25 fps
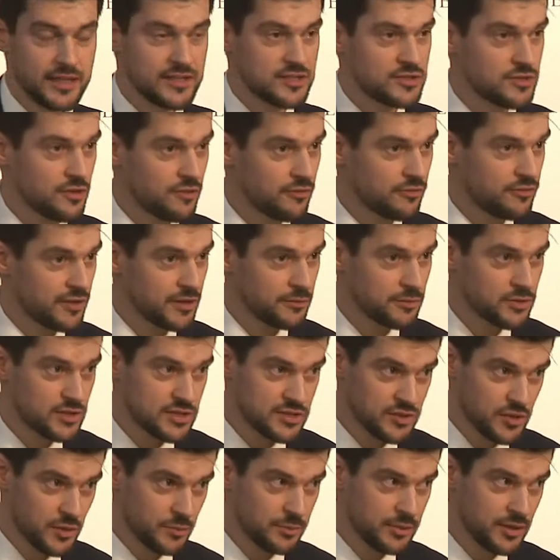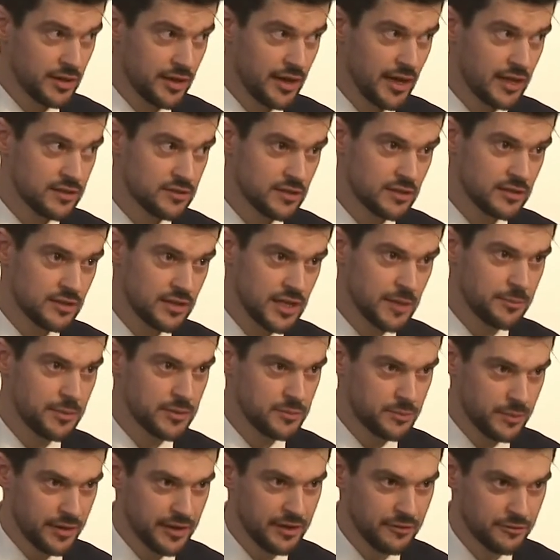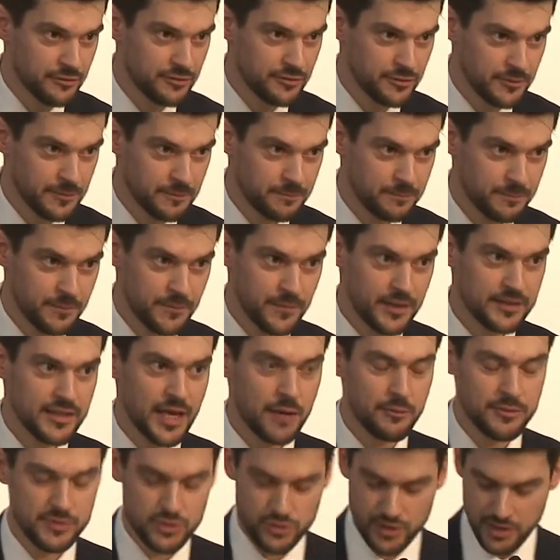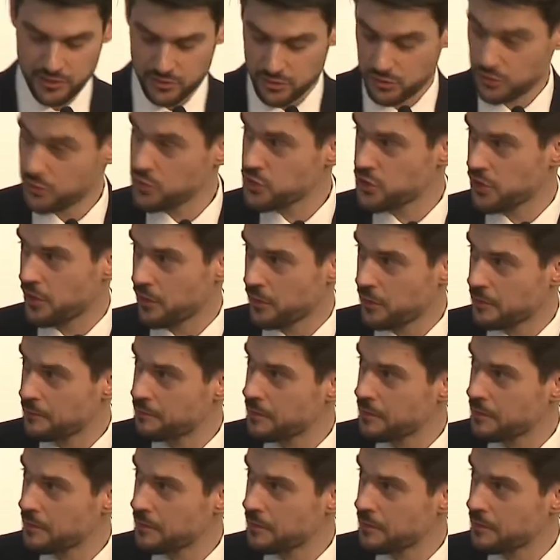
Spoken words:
something which is complicated, keep it brief, and I will try to do so.